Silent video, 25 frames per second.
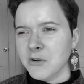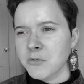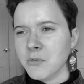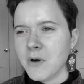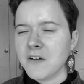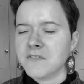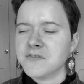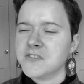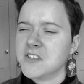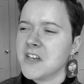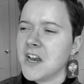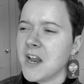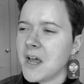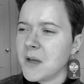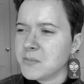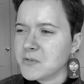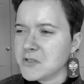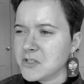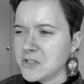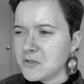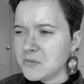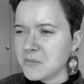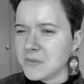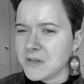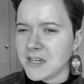roughs it up
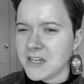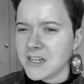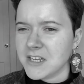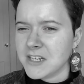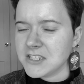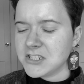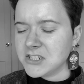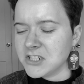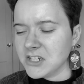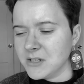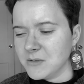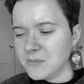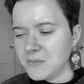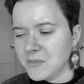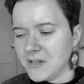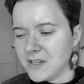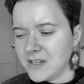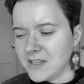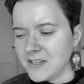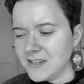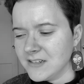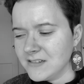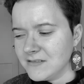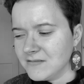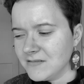too much.
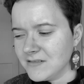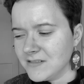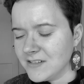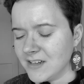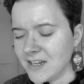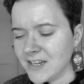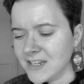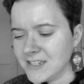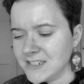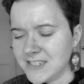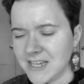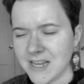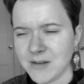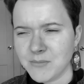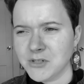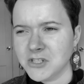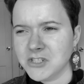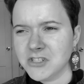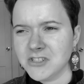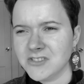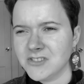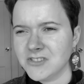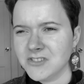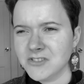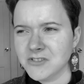It
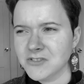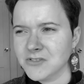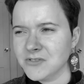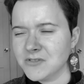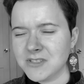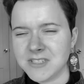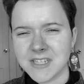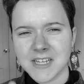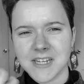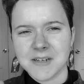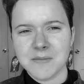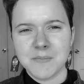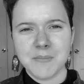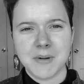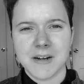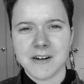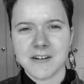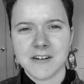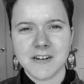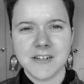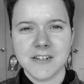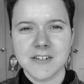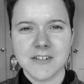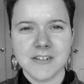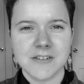damages your skin
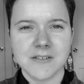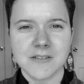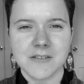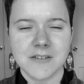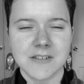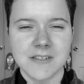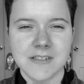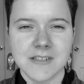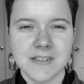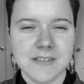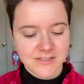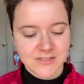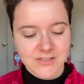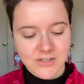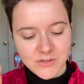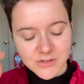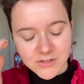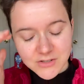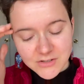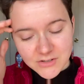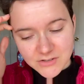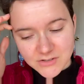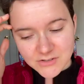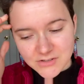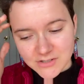barrier. So
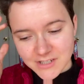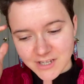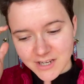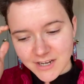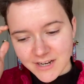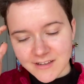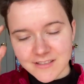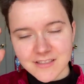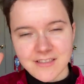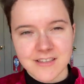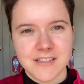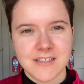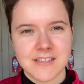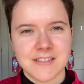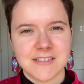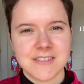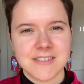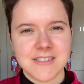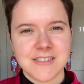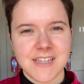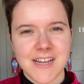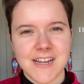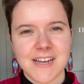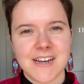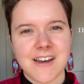usually I get the
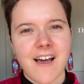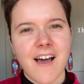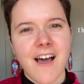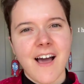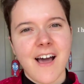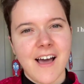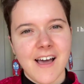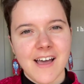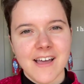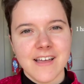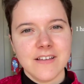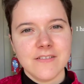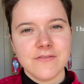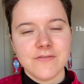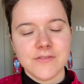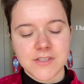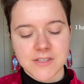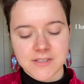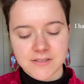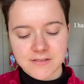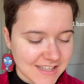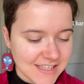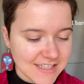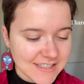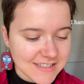St.
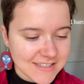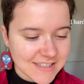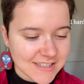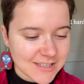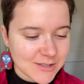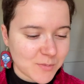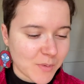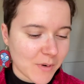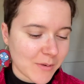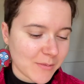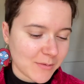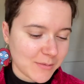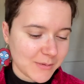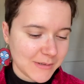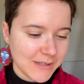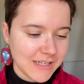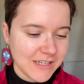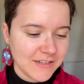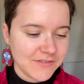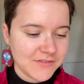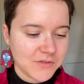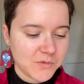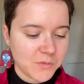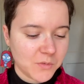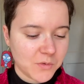Ives. This is probably
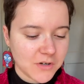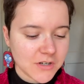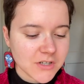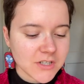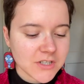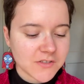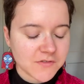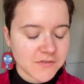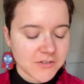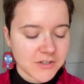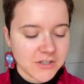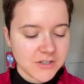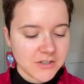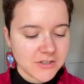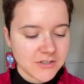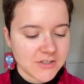even worse for your